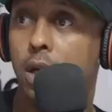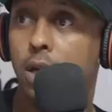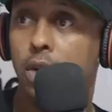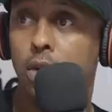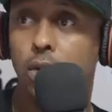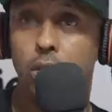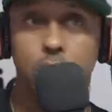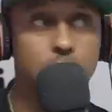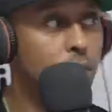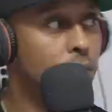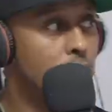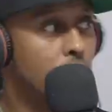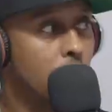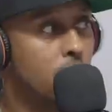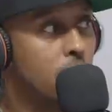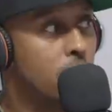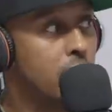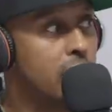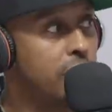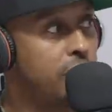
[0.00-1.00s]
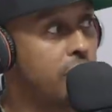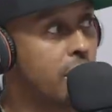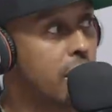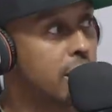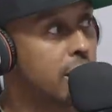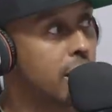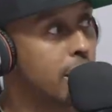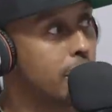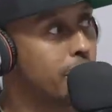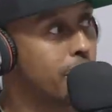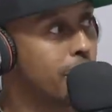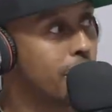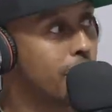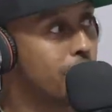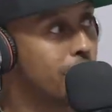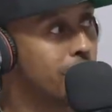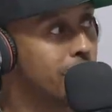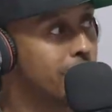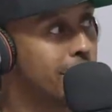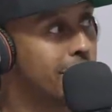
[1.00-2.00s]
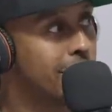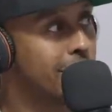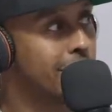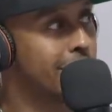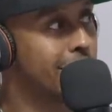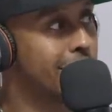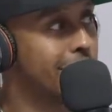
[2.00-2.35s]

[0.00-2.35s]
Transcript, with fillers: You you know who he fucked up though? Who?